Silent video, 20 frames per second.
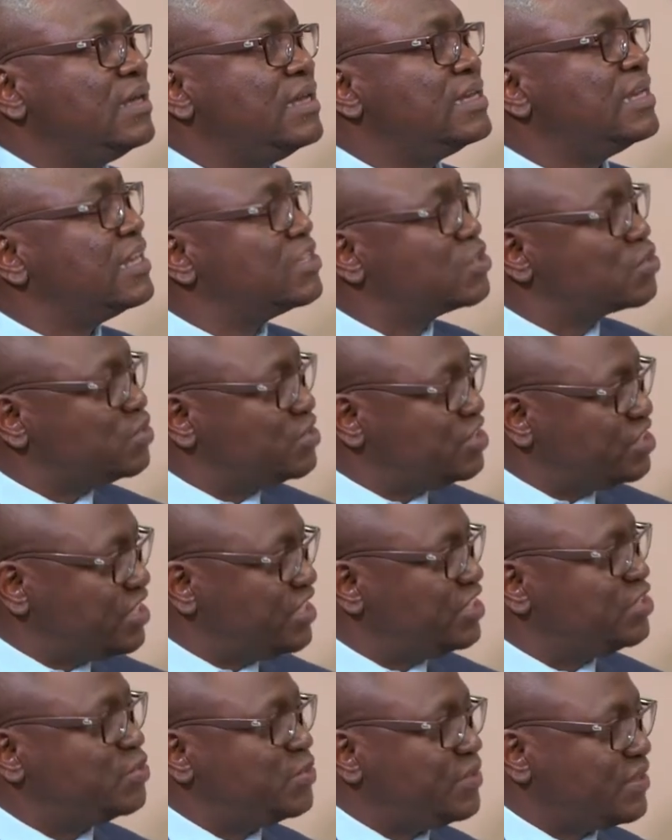that has to
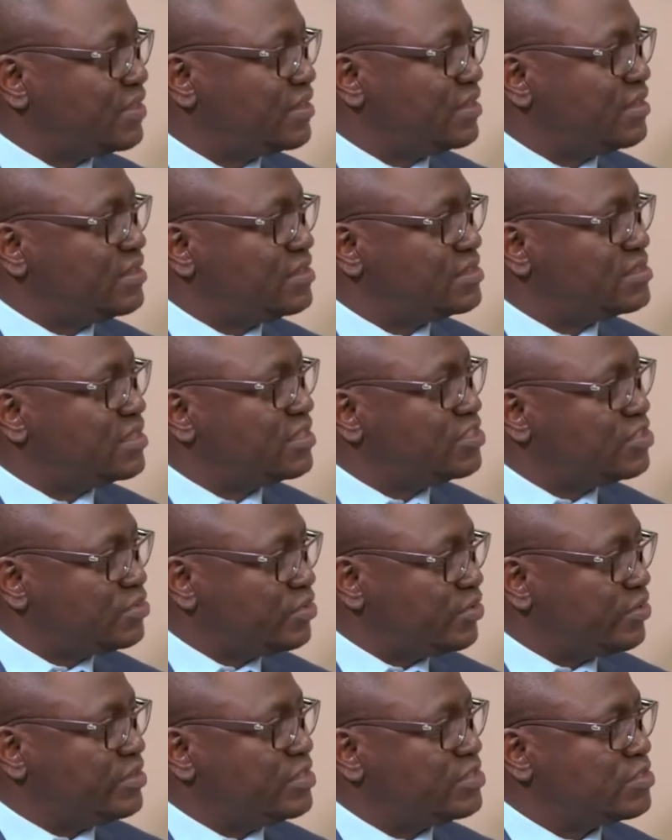change with a
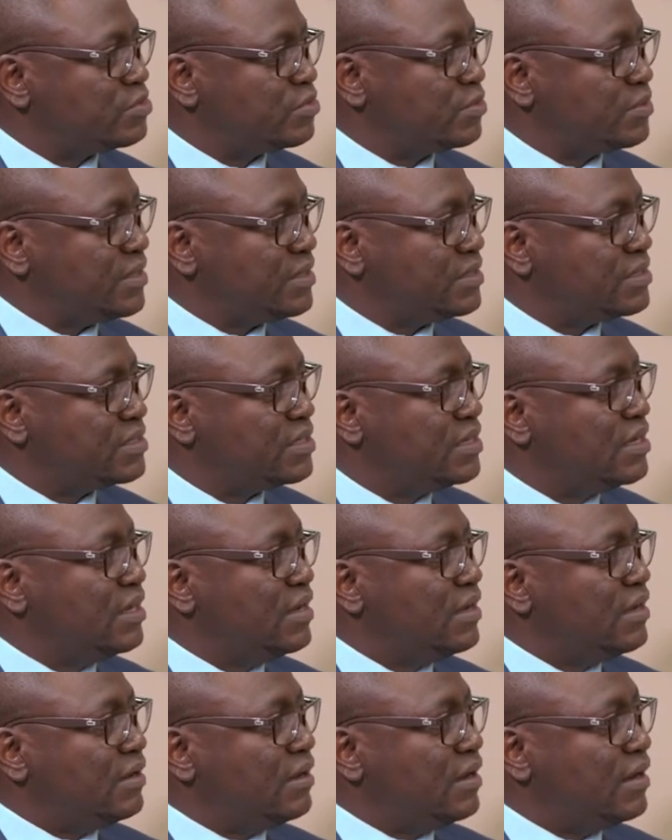statutory instrument.
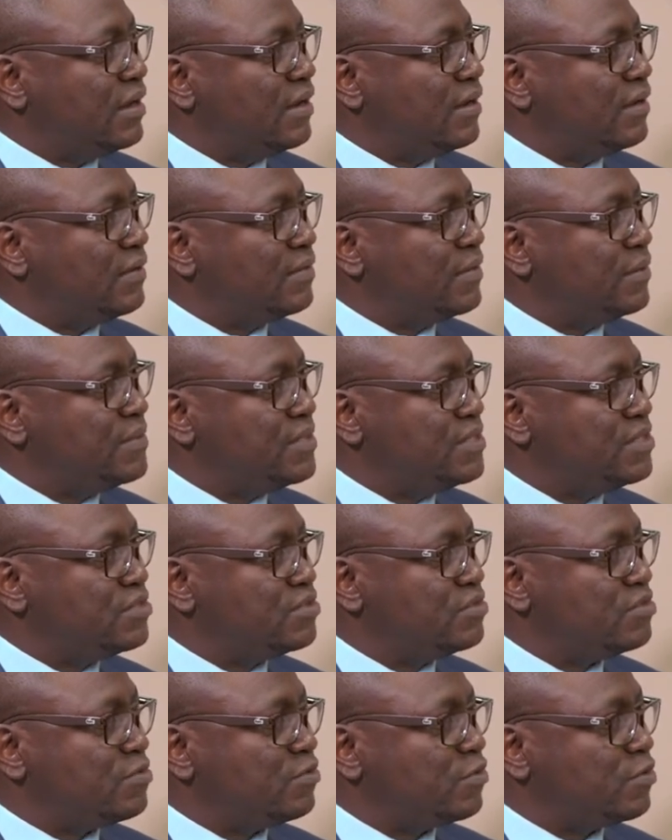Uh, the
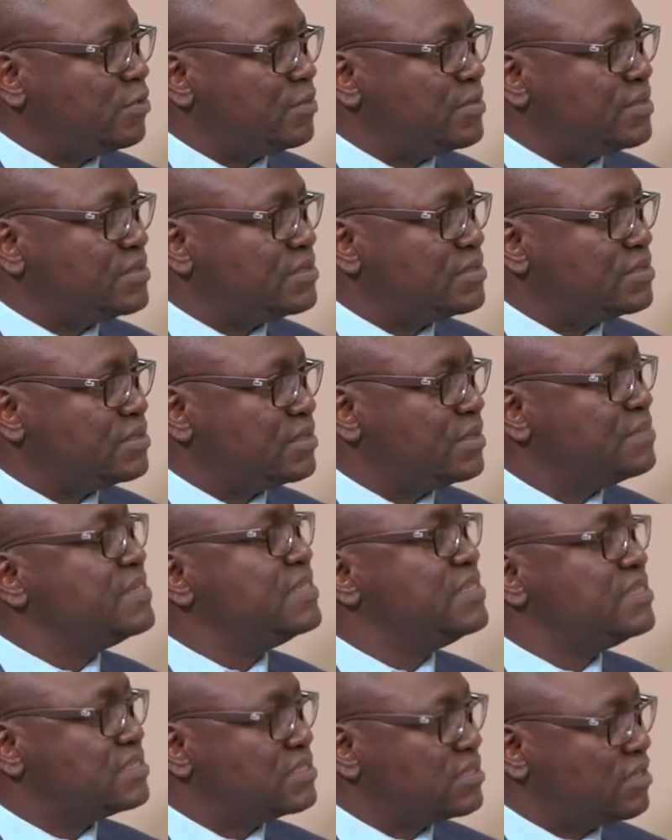Ministry of Commerce, the
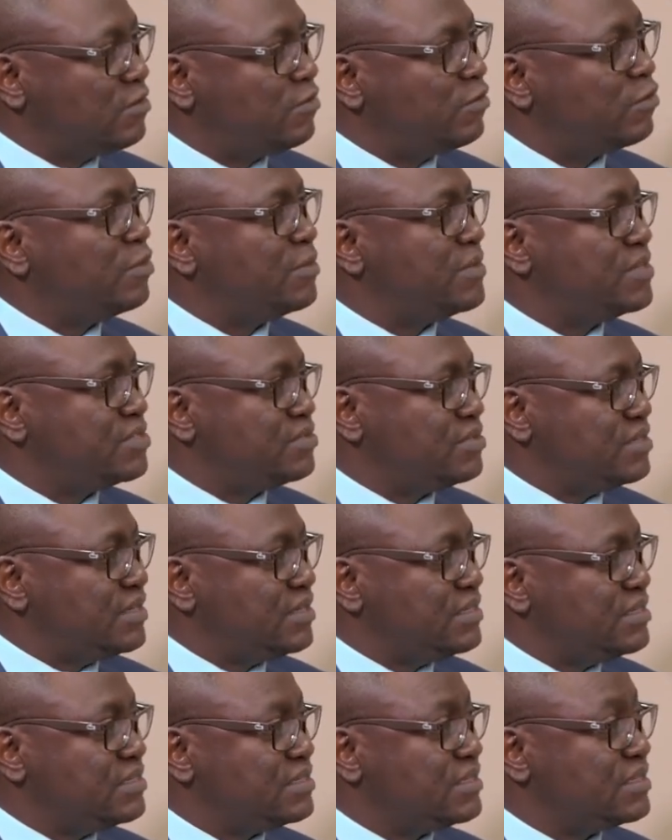Minister of Commerce, Trade
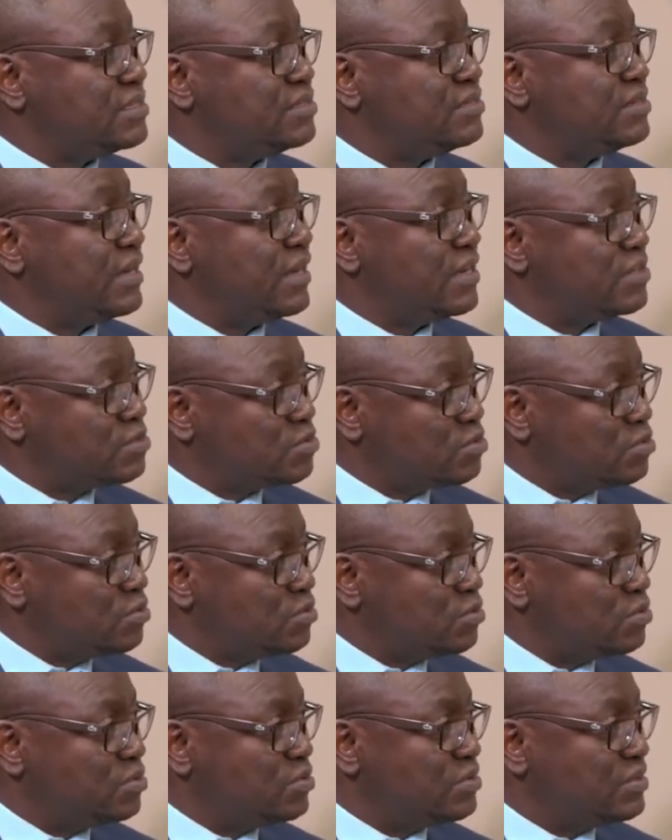and Industry has
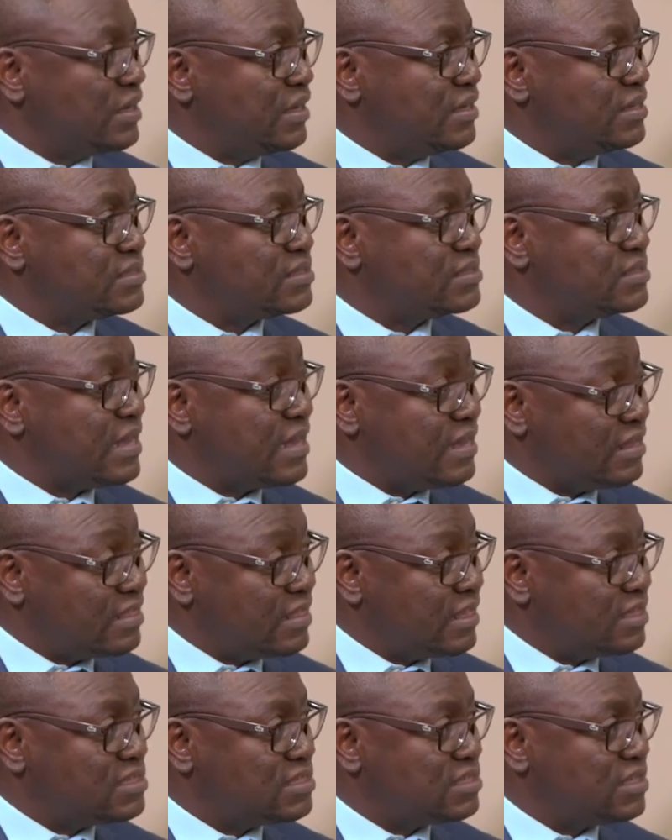to uh, sign
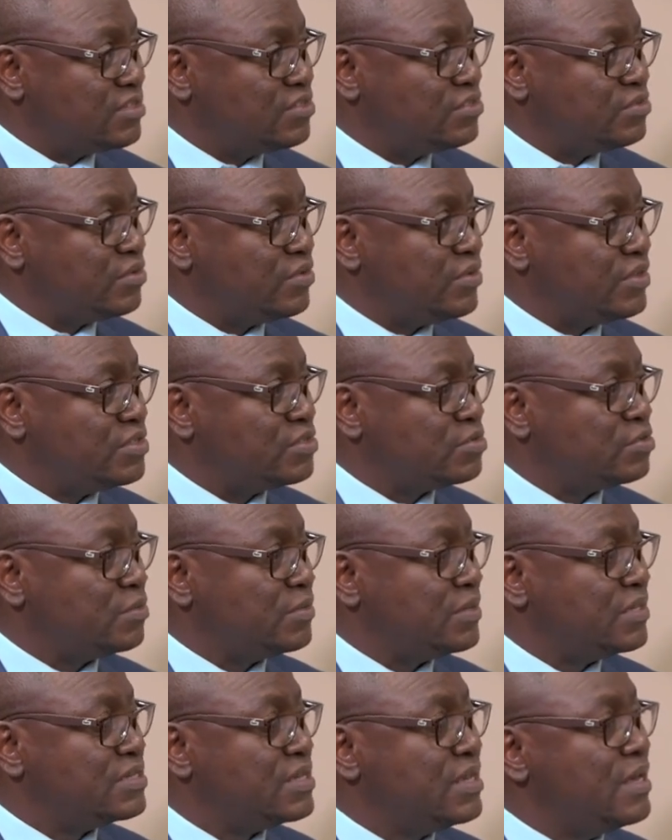that statutory
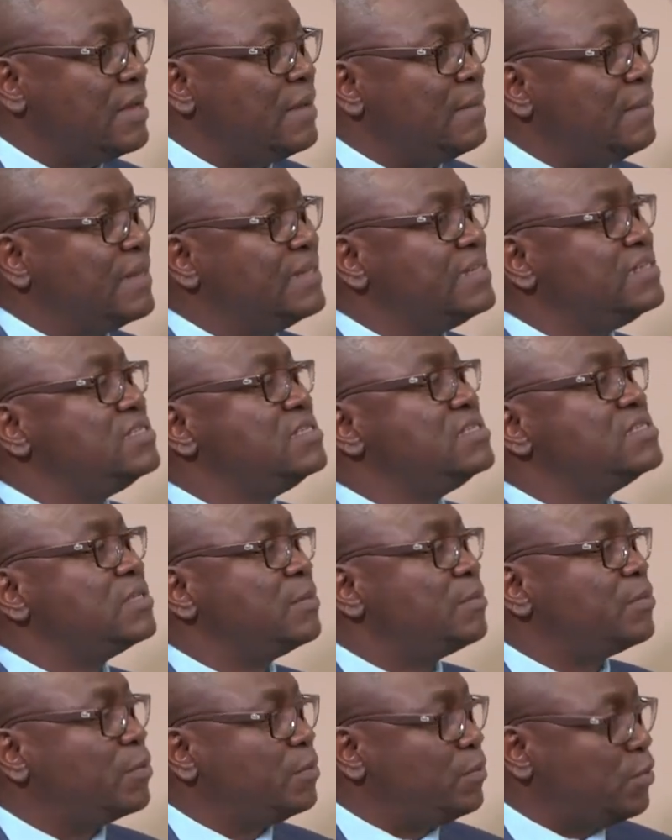instrument. But it is
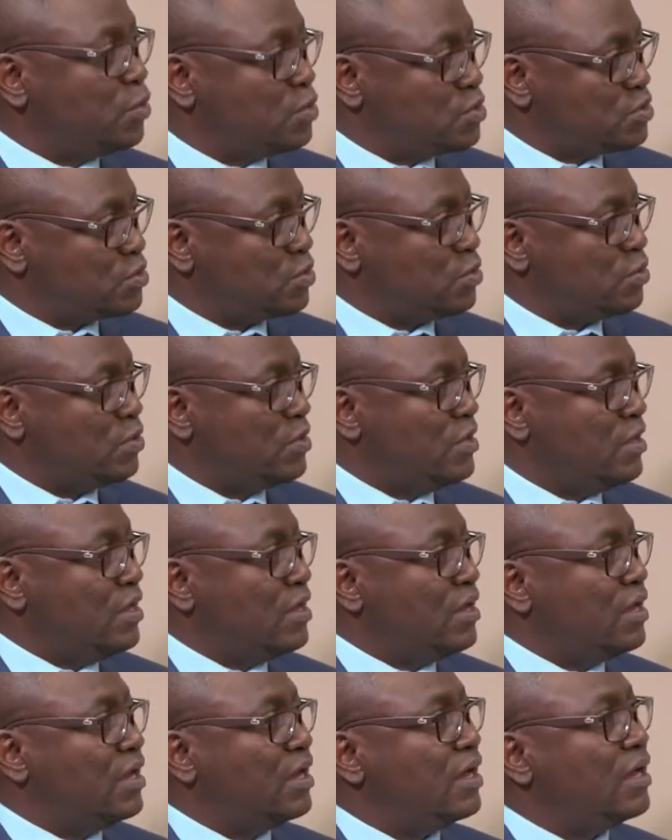a proposal.
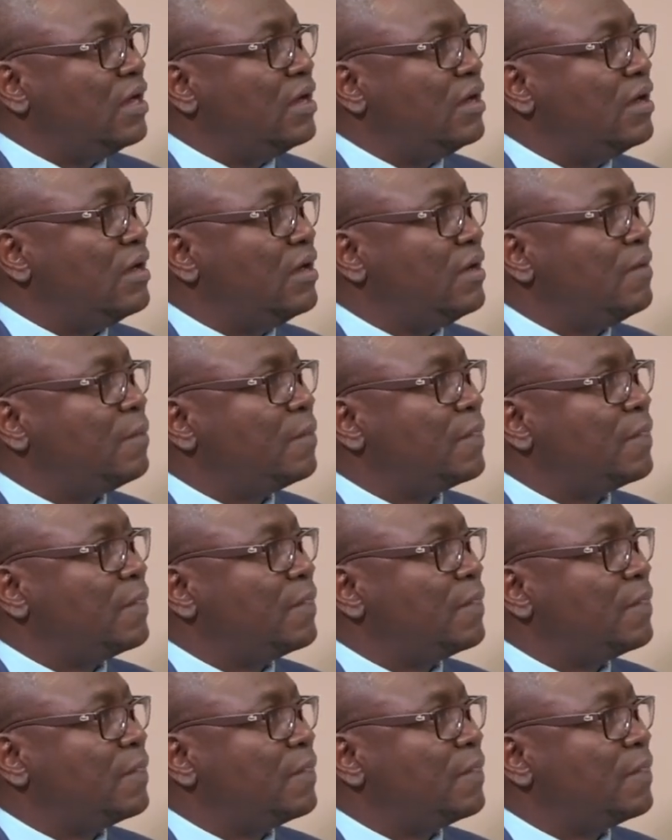Uh,